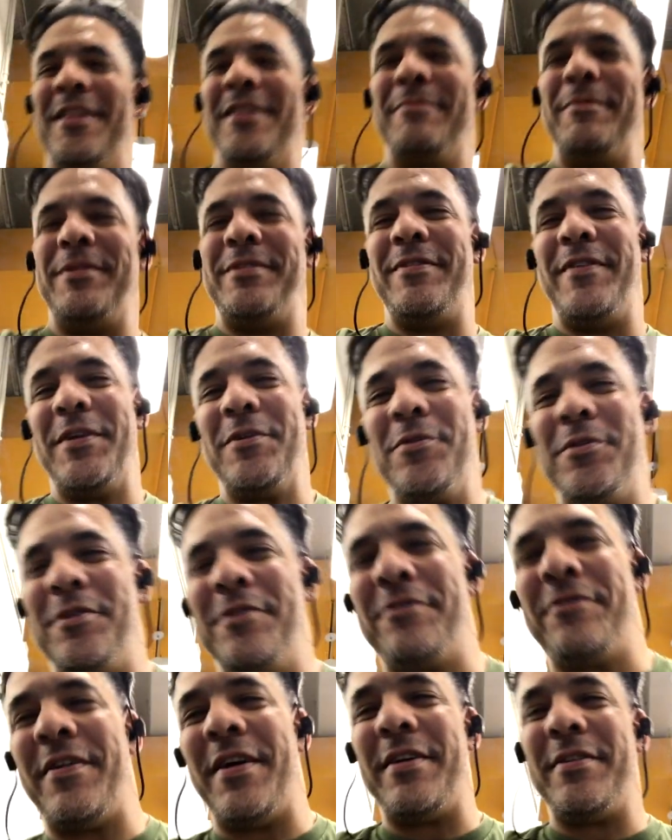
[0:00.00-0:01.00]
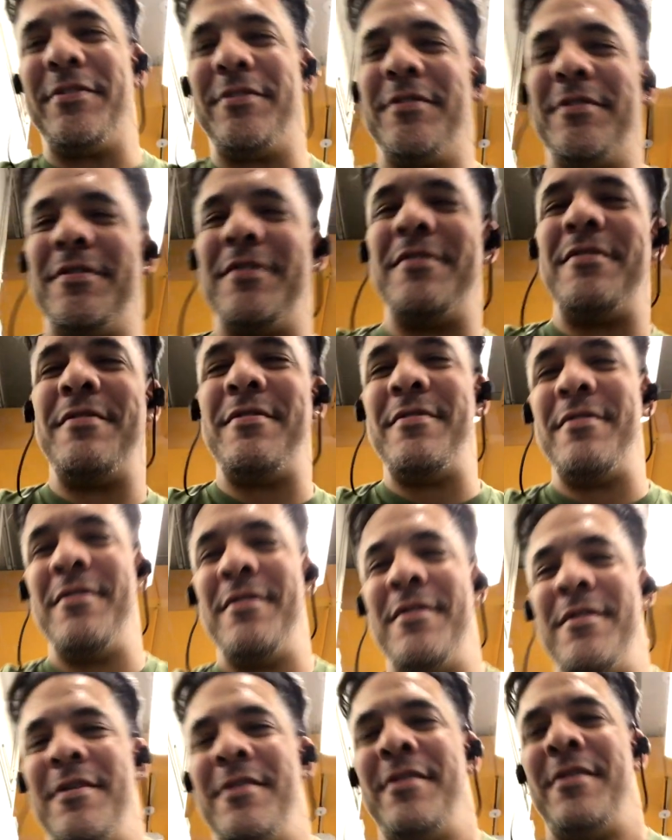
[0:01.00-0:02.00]
Let me see if I go a little faster.
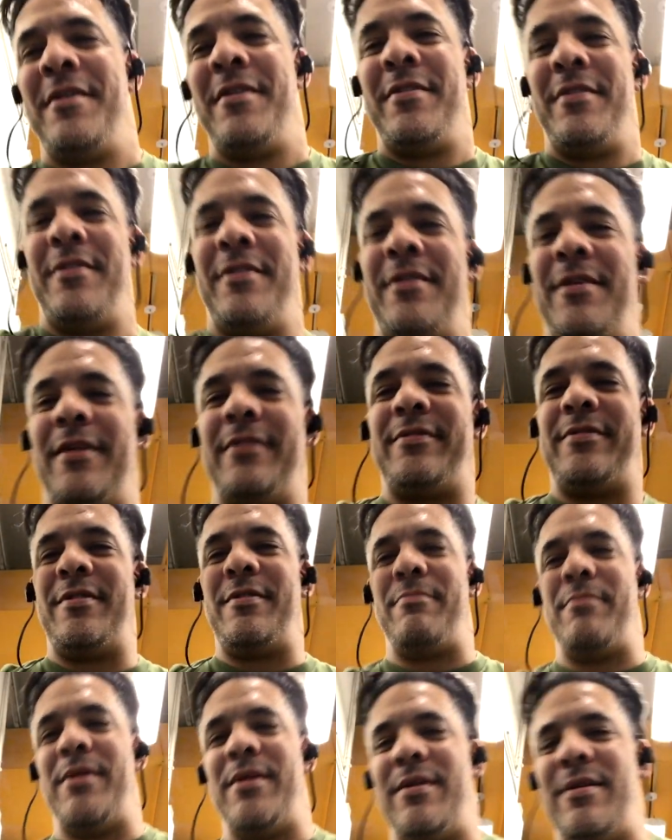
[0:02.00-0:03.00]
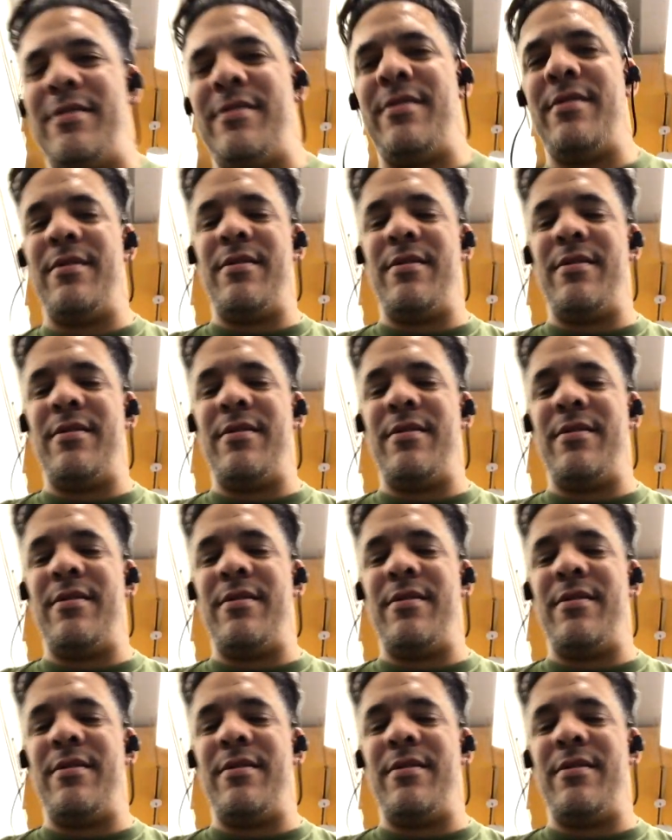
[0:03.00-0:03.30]
That's it, man.